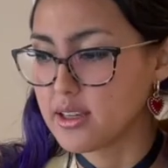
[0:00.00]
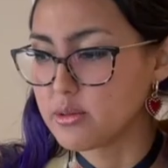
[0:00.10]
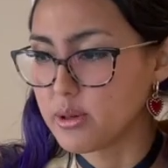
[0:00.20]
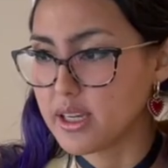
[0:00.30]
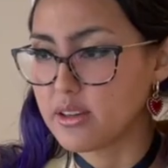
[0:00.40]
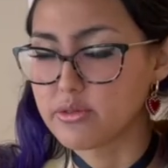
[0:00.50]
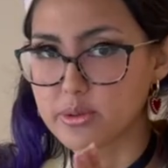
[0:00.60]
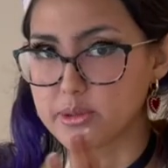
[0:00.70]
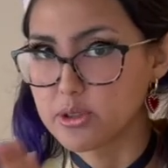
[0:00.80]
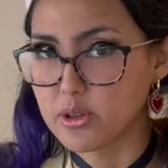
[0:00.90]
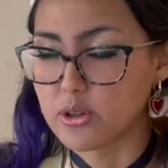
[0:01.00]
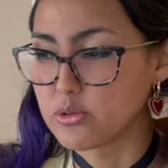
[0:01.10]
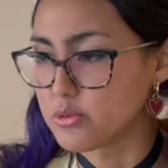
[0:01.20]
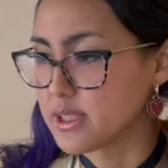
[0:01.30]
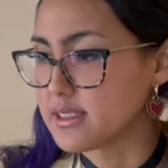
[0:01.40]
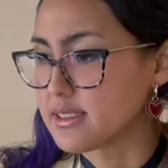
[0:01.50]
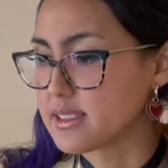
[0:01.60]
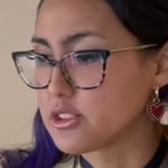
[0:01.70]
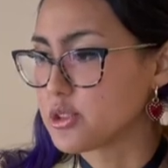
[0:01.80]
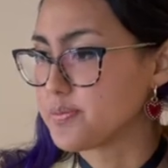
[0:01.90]
away from your own
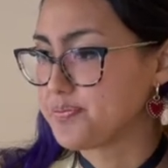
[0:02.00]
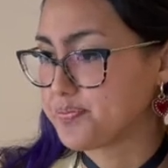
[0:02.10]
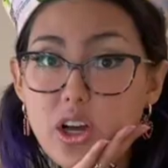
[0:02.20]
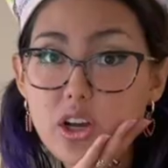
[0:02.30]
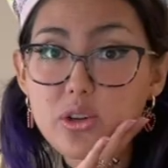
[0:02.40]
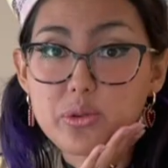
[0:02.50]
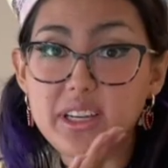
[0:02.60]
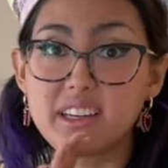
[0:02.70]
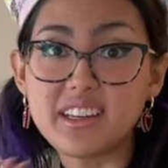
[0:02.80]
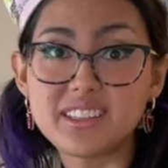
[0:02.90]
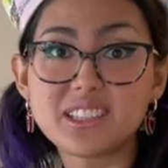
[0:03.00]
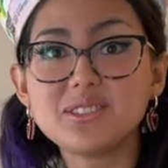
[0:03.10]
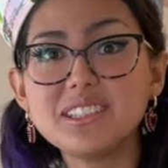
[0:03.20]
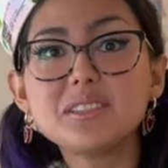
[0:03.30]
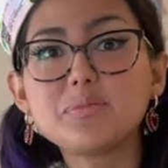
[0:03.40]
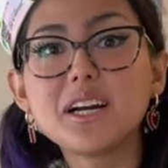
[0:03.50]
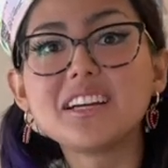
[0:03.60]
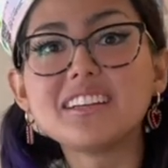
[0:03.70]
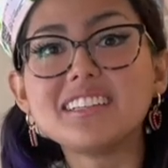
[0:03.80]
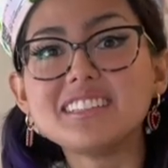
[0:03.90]
research. Okay, so this
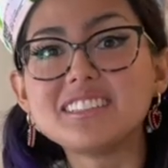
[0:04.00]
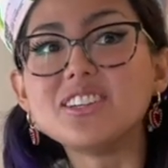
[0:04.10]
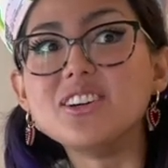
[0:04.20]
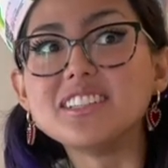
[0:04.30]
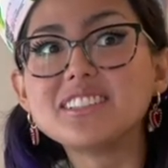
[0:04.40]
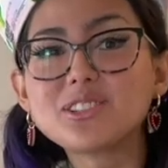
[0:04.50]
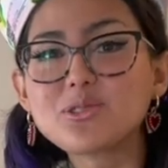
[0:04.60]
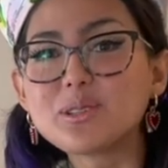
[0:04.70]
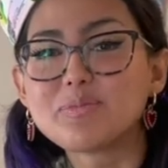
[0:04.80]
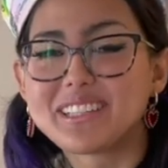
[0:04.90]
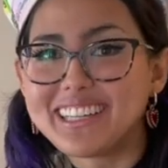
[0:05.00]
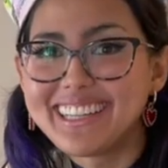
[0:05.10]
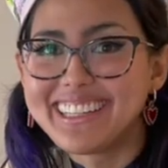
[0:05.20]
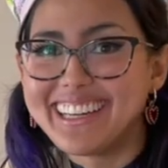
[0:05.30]
part is not scripted.